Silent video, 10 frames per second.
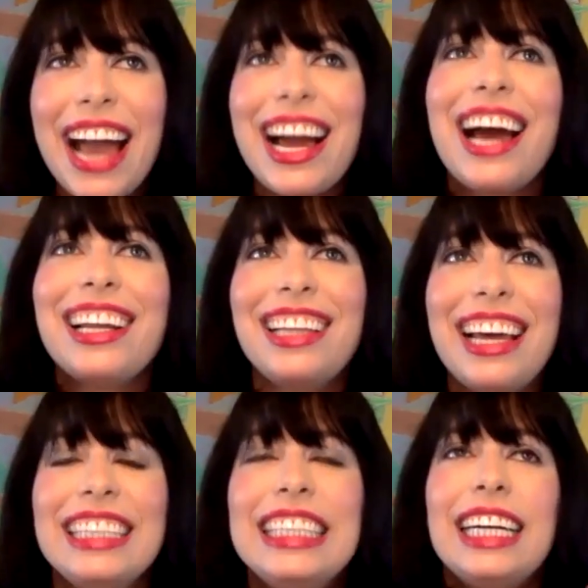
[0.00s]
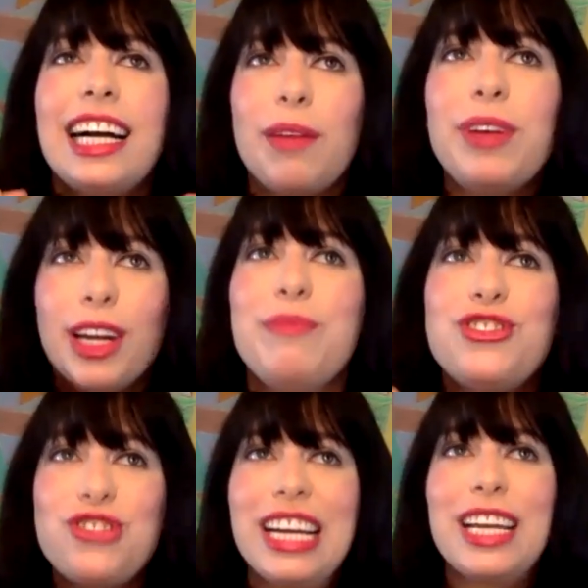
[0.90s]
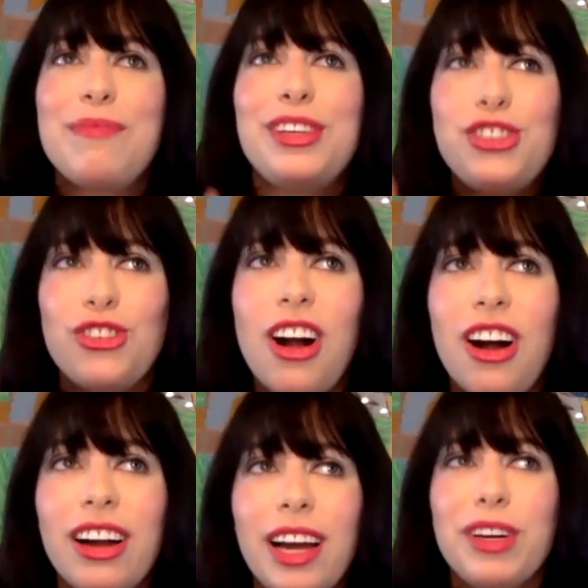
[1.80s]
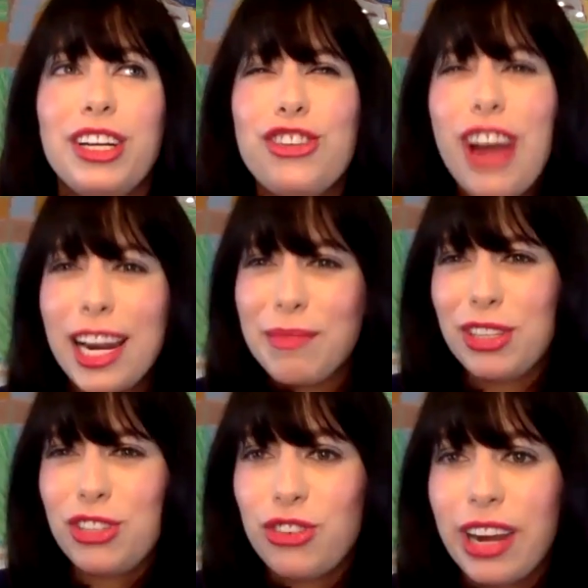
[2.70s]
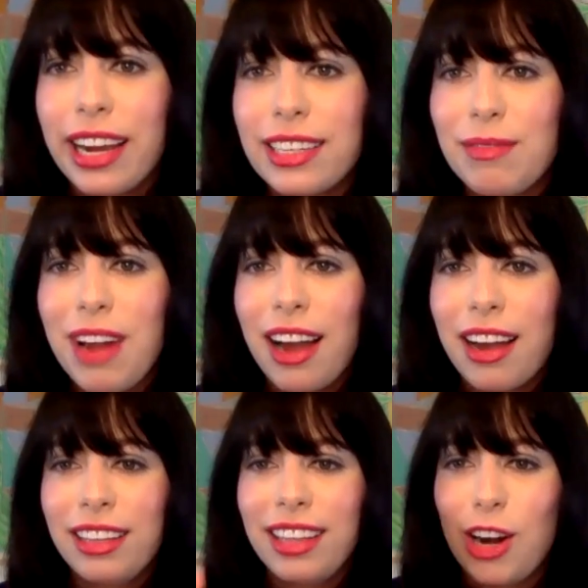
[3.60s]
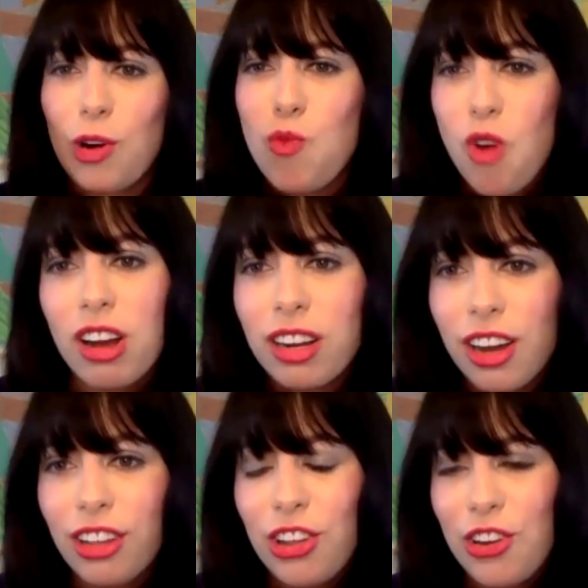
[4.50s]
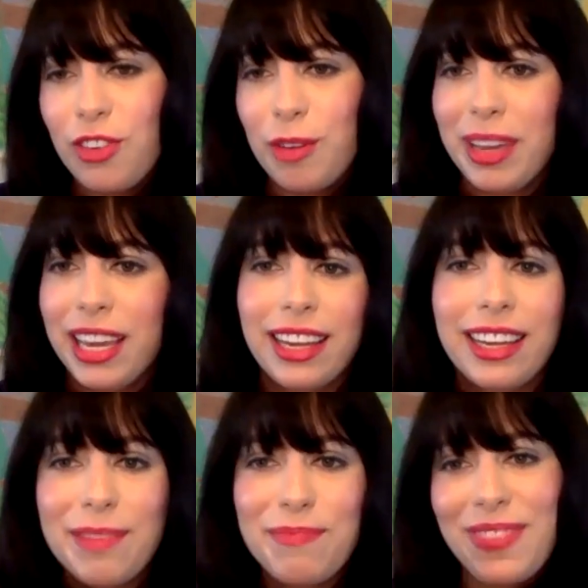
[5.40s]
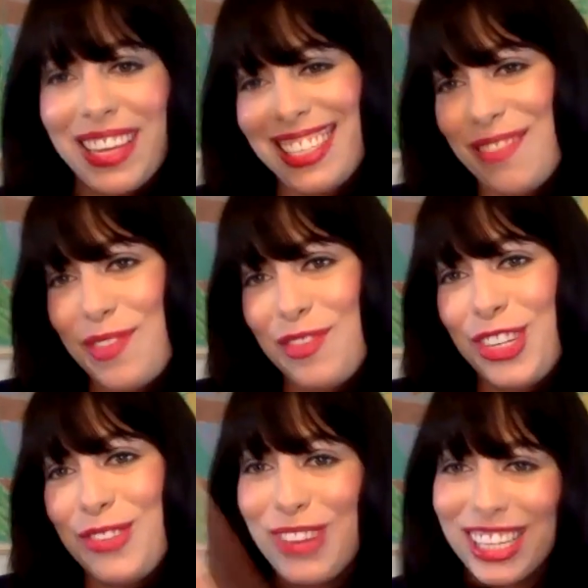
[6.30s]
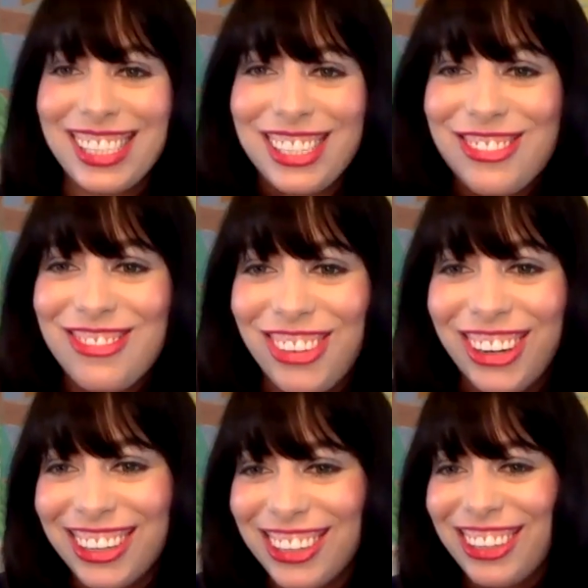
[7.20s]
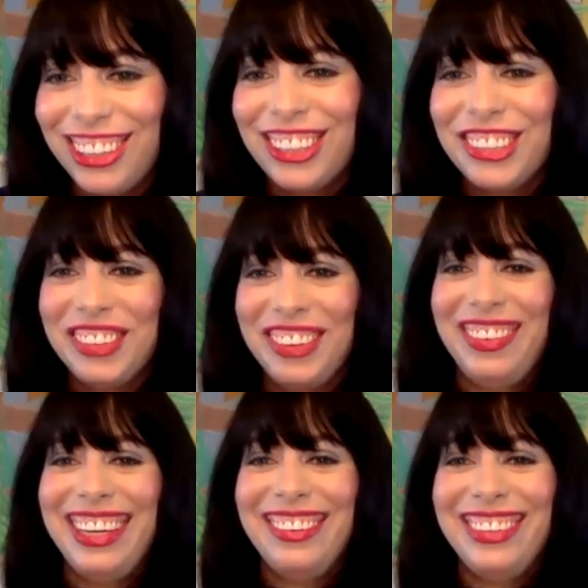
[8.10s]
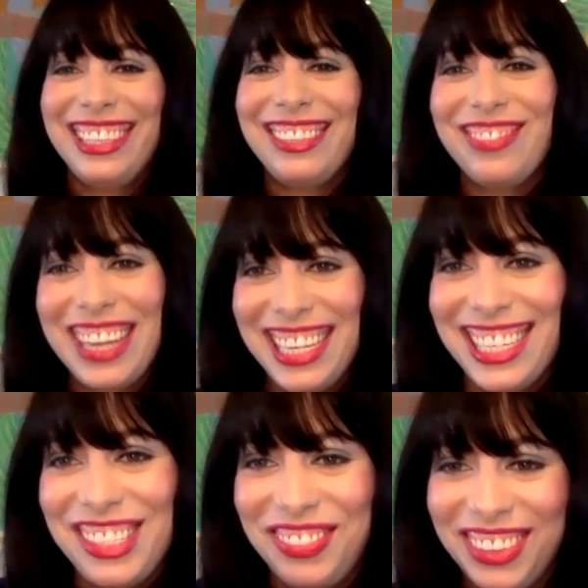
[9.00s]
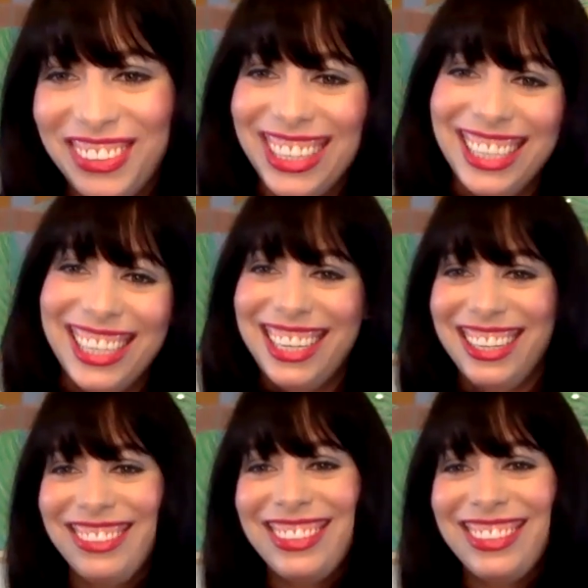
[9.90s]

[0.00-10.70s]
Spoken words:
I gotta I'm gonna try to be strong. I'm gonna try to be strict. I'm not gonna let her walk all over me, except if she wants to walk all over me, which might just be really cute.